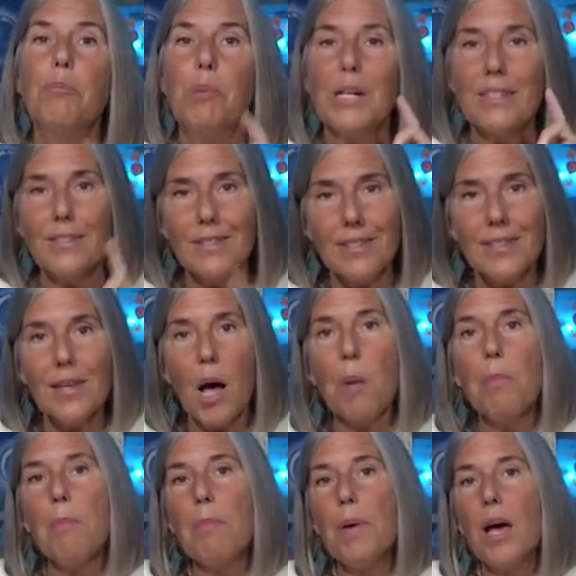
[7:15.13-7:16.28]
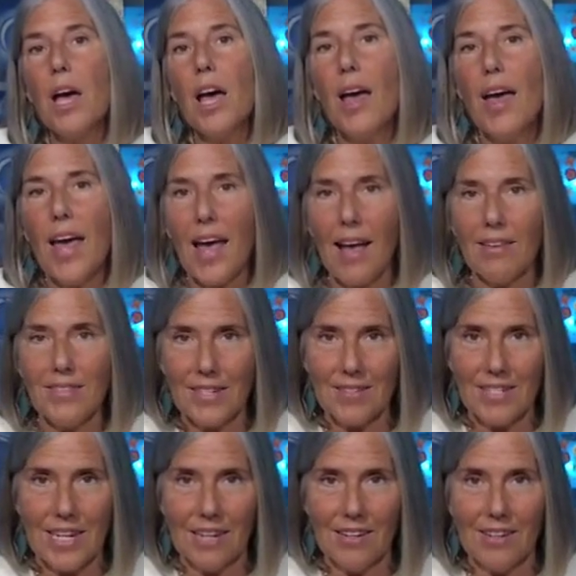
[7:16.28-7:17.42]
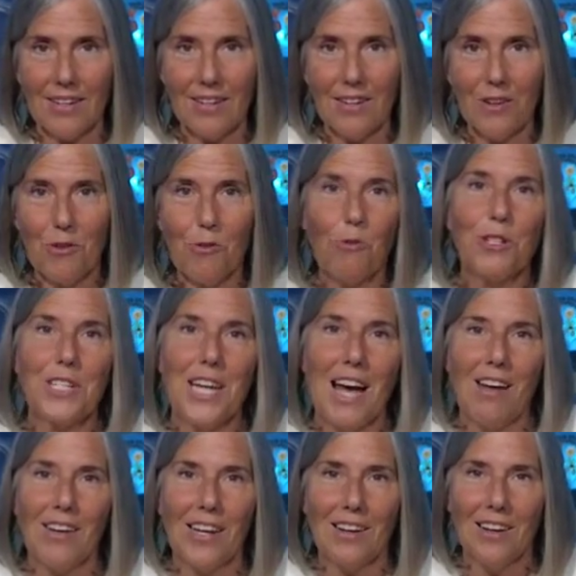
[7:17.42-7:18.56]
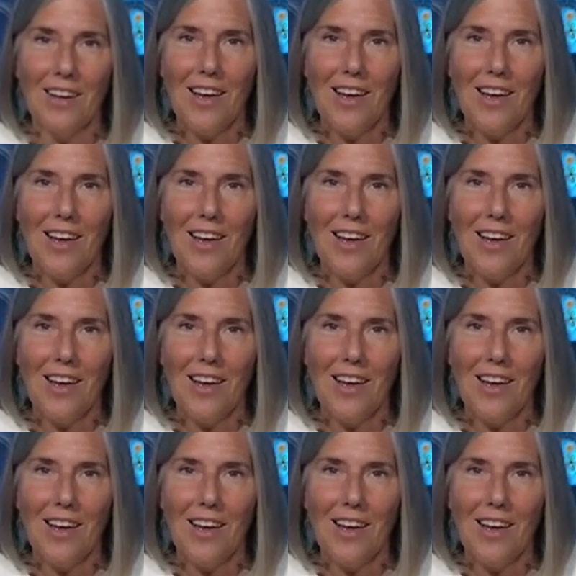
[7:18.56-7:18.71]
but some hesitated or doubted.